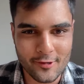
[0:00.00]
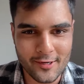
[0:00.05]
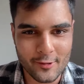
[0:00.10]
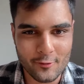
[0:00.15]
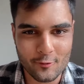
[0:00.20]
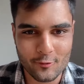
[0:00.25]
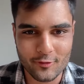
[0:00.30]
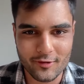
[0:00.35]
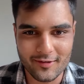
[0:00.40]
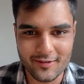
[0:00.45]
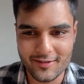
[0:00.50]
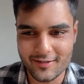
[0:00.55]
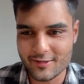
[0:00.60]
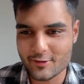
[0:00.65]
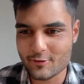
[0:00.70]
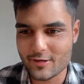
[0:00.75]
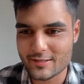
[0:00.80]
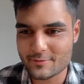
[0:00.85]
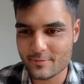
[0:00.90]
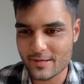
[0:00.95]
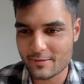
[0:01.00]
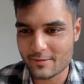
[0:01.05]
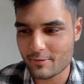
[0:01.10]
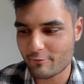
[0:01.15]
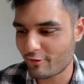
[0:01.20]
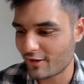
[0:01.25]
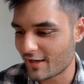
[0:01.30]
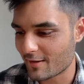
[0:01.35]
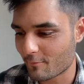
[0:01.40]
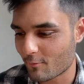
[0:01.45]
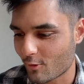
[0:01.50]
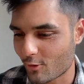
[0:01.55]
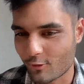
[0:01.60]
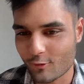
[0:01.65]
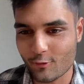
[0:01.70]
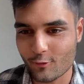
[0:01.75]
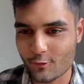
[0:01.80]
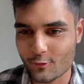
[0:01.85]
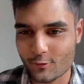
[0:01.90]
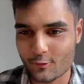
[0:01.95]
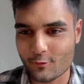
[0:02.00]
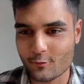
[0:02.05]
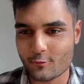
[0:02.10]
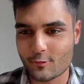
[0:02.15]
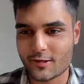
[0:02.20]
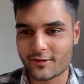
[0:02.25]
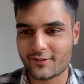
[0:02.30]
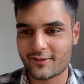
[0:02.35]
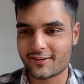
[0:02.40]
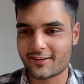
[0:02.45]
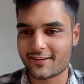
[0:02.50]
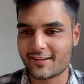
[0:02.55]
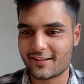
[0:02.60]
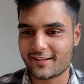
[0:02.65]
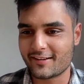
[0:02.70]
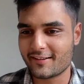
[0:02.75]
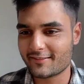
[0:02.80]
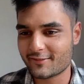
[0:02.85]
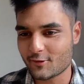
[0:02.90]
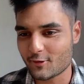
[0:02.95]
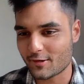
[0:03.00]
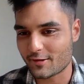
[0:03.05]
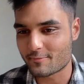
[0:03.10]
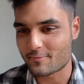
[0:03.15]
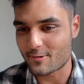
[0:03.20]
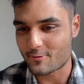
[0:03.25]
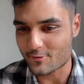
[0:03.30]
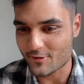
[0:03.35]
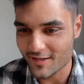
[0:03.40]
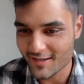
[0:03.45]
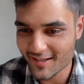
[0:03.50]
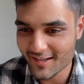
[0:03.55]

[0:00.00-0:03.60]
I know you guys might be feeling bored. Oh, what is this guy talking about?